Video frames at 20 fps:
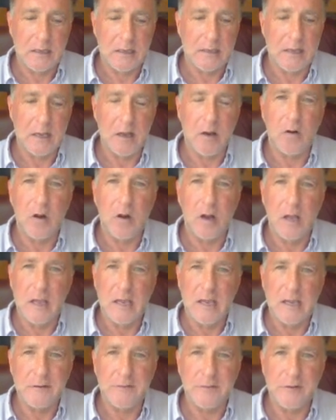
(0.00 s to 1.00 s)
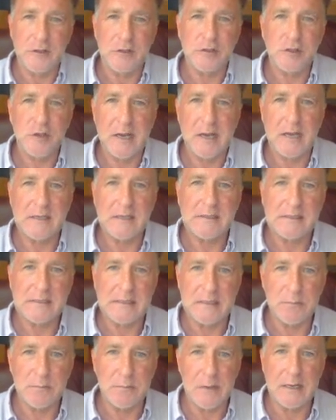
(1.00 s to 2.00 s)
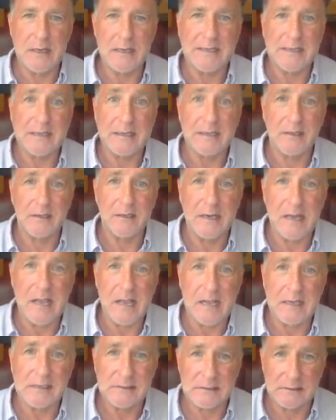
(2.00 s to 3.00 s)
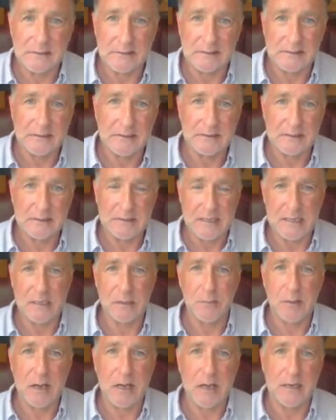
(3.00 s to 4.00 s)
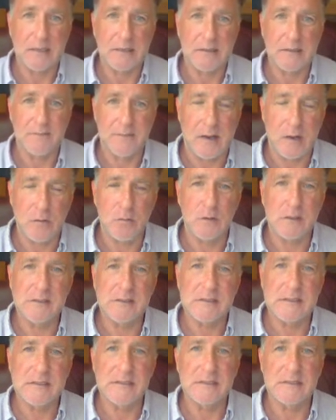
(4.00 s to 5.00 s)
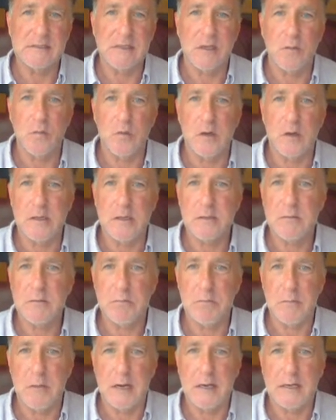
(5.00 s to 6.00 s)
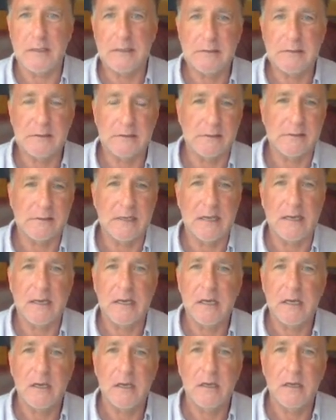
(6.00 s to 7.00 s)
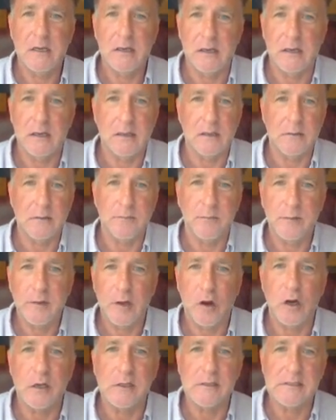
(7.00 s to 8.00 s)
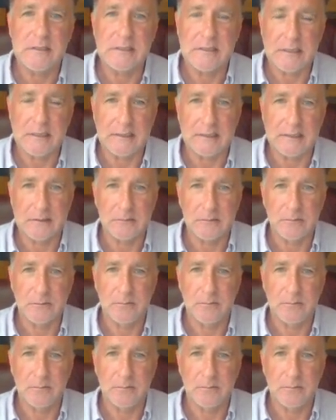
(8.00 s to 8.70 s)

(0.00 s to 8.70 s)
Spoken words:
Now, if you're trying to send money internationally, think about it. If I want to send someone money to, say, Argentina,